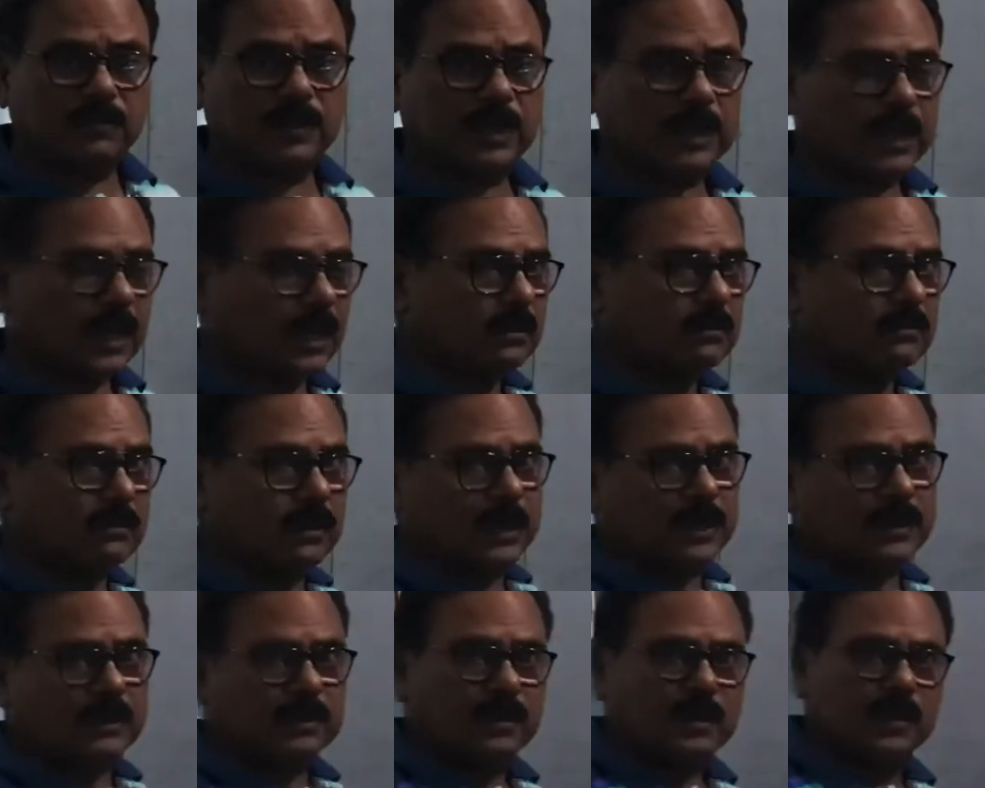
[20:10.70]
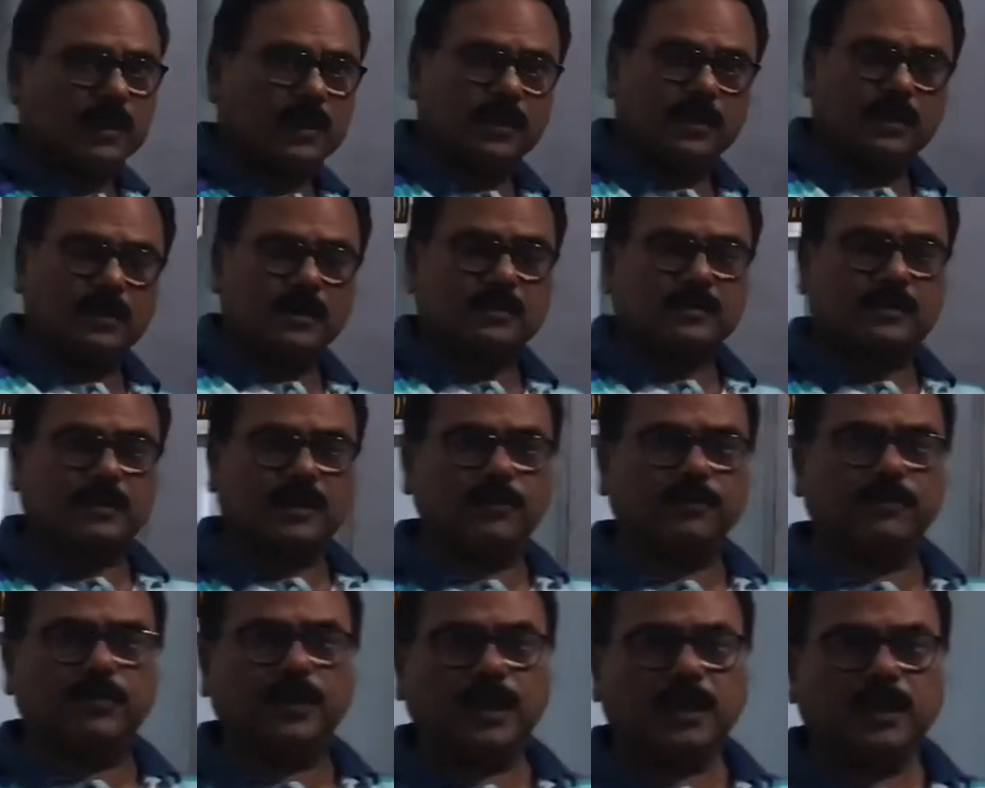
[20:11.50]
calculate in the same
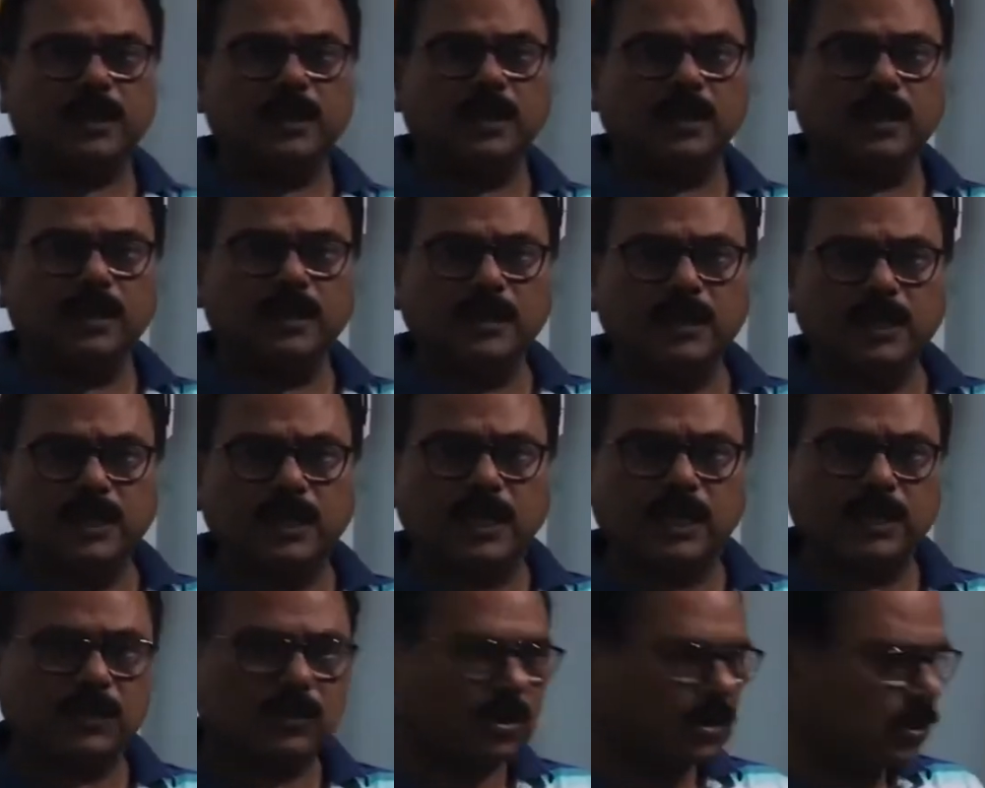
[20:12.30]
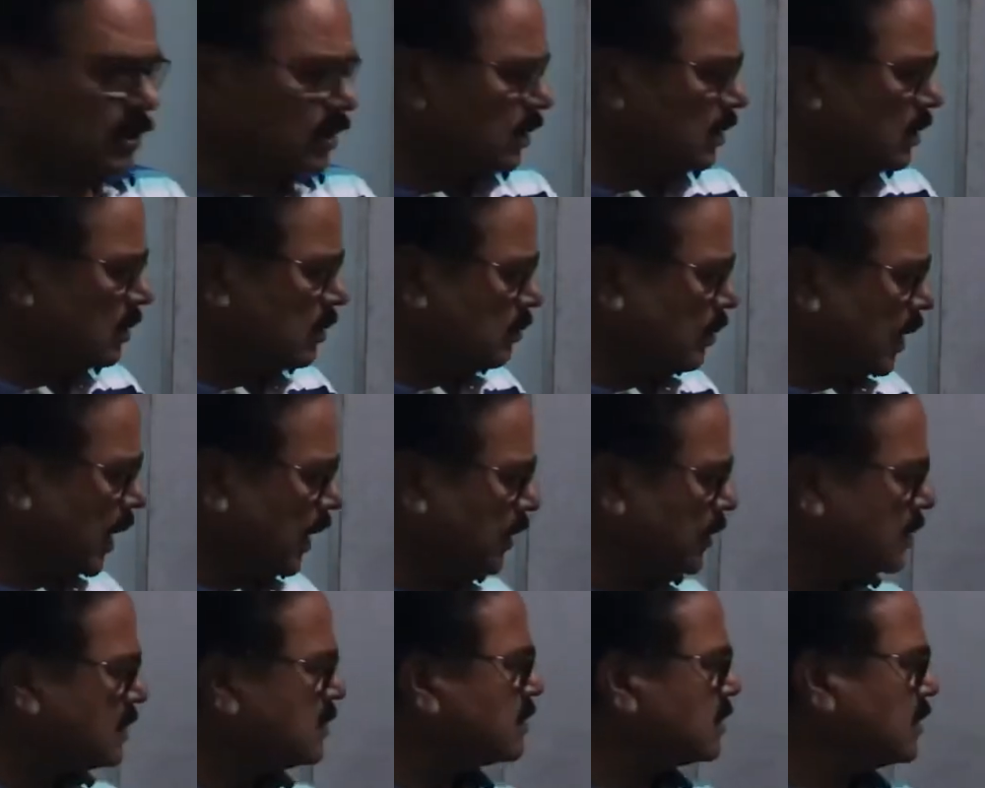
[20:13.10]
way E cathode
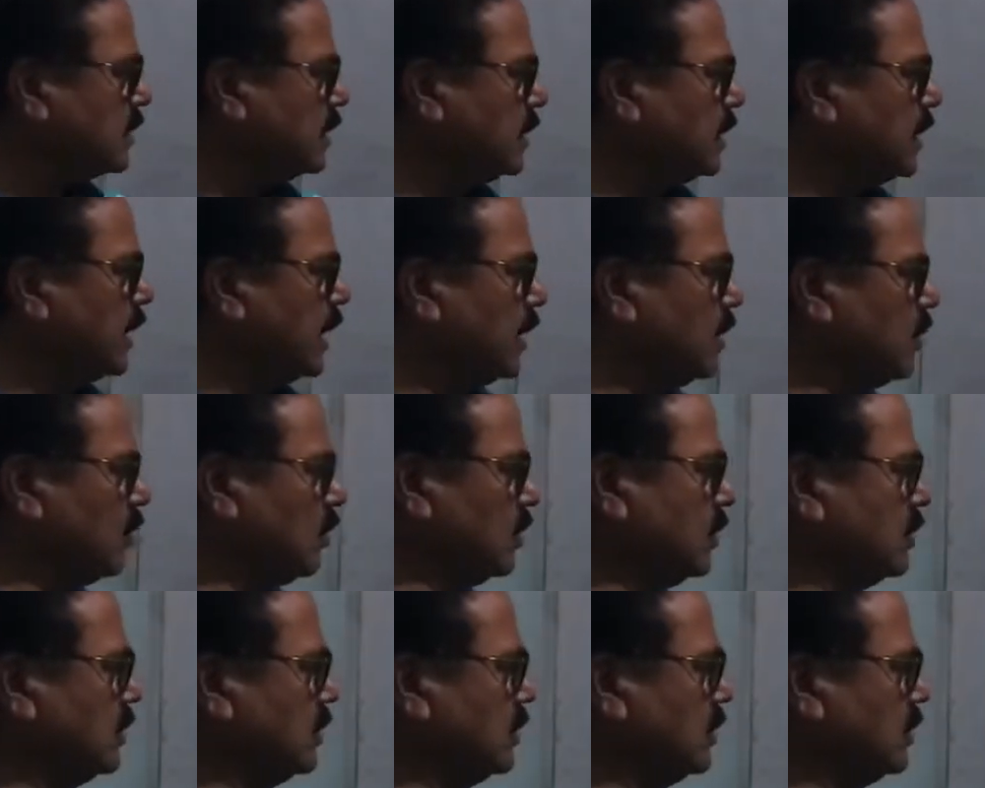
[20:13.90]
minus E anode.